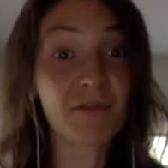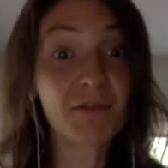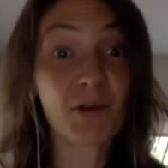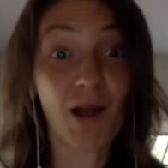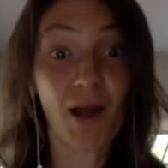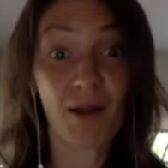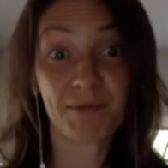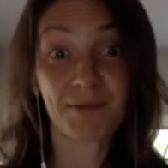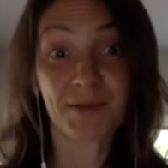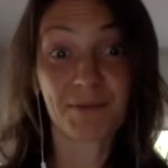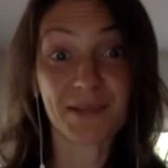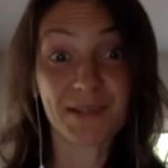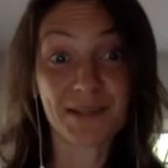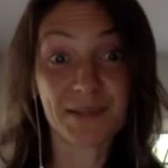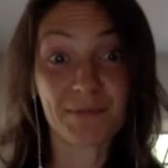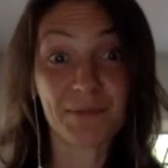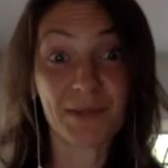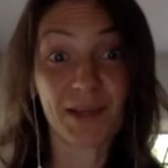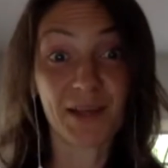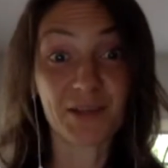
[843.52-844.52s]
your
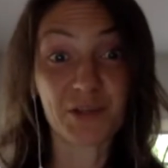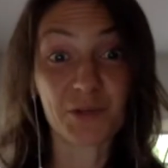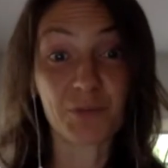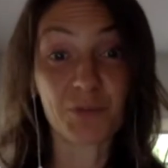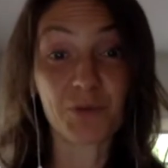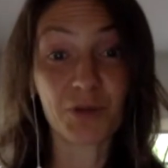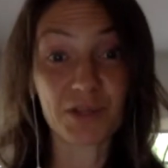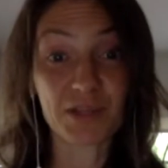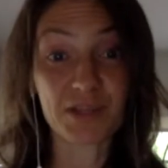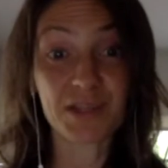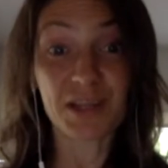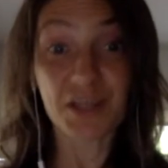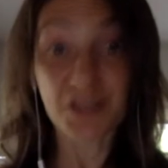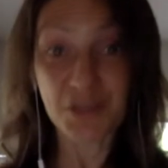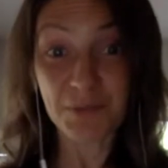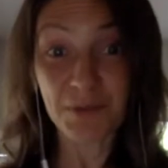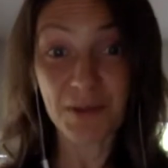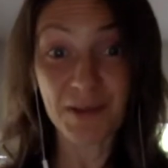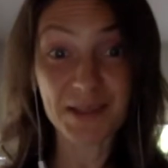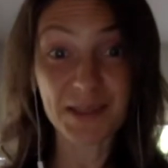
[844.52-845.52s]
optimism because you put such a
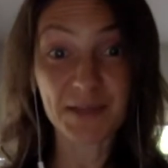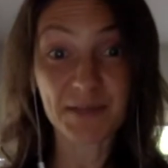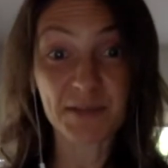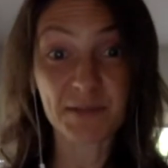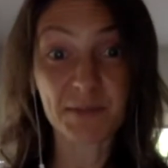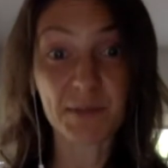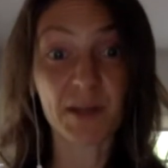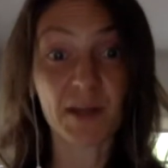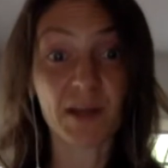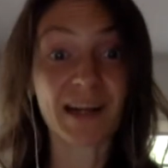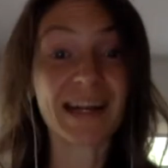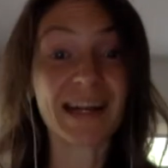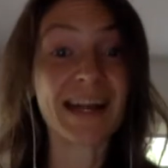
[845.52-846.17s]
positive spin on it.